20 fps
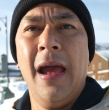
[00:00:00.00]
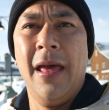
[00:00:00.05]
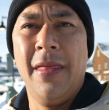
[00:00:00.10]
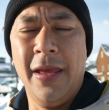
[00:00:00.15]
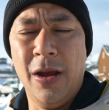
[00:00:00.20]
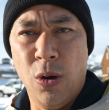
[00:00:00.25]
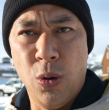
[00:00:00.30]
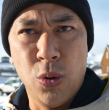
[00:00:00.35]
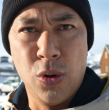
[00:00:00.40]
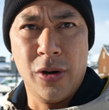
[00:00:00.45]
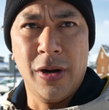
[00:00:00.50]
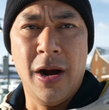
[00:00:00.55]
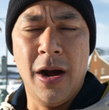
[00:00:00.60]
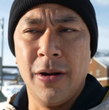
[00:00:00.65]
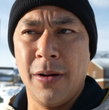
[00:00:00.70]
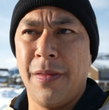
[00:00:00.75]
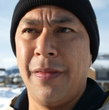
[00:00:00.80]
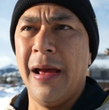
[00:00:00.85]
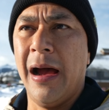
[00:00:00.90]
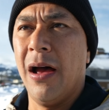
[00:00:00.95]
They ordered
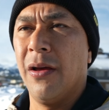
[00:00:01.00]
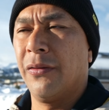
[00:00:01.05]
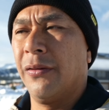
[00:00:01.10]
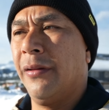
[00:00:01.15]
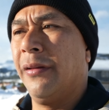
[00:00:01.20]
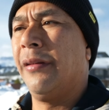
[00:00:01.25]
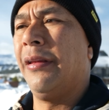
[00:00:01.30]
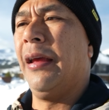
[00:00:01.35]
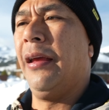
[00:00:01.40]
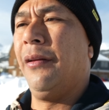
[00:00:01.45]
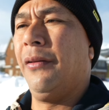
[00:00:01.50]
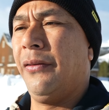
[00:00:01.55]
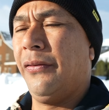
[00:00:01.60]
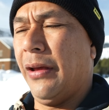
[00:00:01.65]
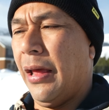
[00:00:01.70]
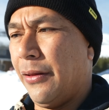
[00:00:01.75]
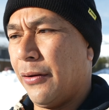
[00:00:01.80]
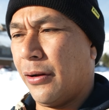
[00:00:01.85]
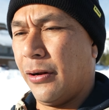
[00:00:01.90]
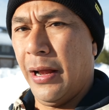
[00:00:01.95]
100,000. They
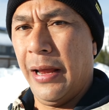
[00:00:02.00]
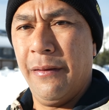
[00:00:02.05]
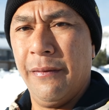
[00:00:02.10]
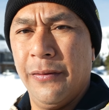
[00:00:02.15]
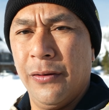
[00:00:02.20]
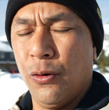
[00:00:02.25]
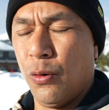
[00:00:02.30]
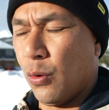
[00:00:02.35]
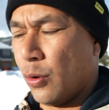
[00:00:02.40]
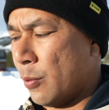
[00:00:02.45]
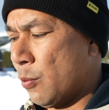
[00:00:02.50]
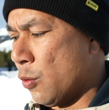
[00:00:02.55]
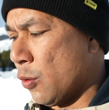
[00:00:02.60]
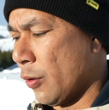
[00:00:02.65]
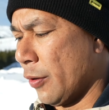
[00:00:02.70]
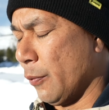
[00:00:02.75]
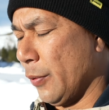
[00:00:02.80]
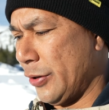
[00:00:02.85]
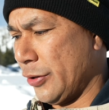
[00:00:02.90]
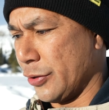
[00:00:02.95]
said they're going to even order
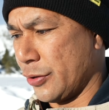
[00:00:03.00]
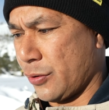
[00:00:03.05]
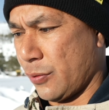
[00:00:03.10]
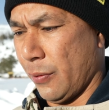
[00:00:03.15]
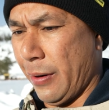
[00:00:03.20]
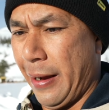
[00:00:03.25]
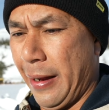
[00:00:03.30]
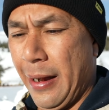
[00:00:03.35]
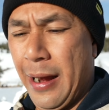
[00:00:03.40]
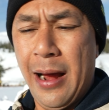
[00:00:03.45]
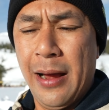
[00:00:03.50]
more, which is great.